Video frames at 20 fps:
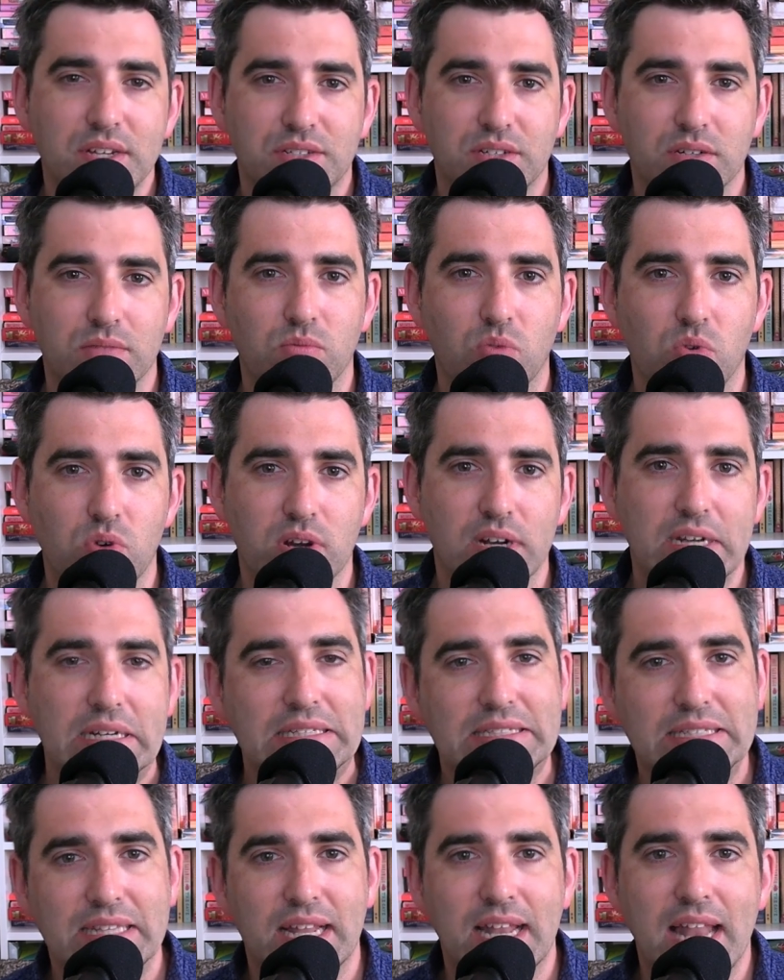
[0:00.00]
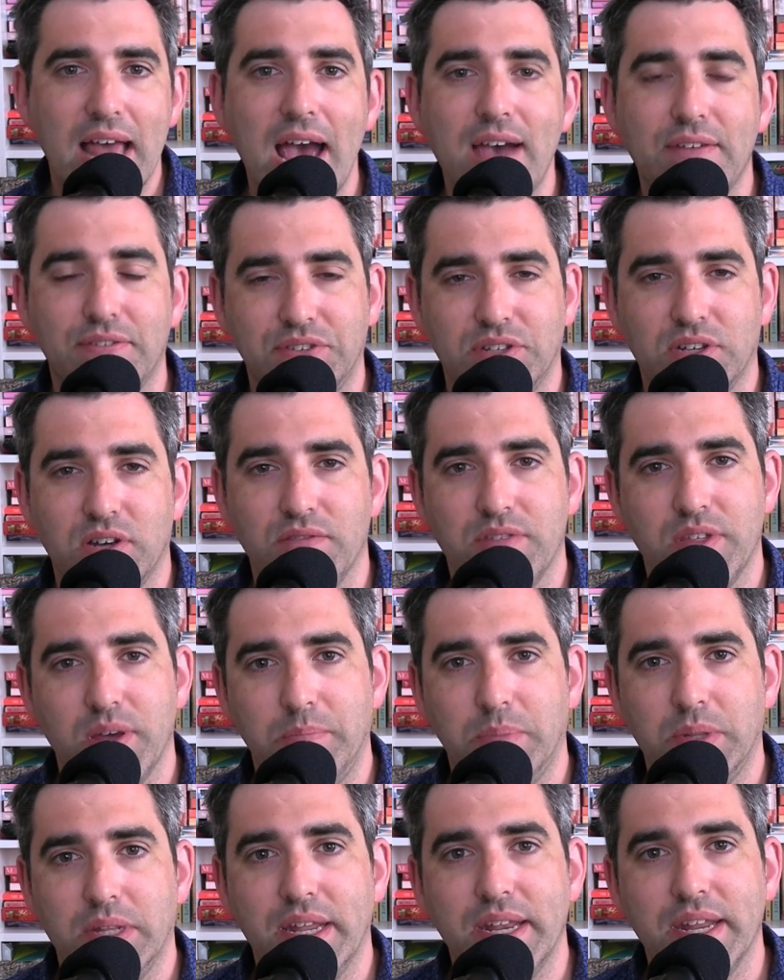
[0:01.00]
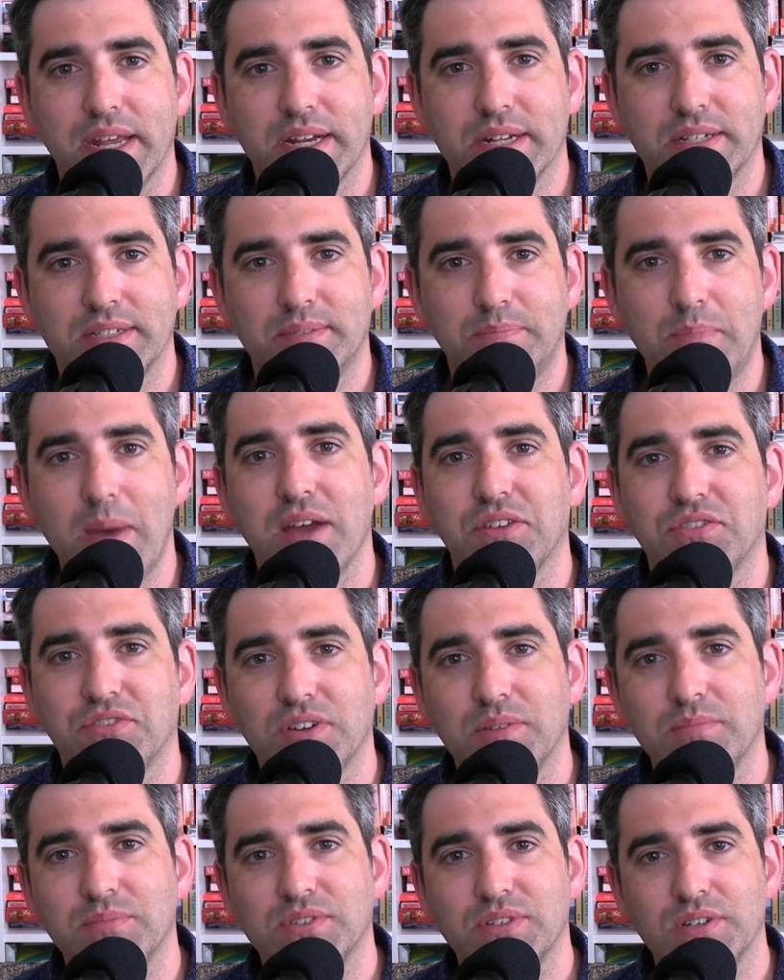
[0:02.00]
towards the left of the political spectrum.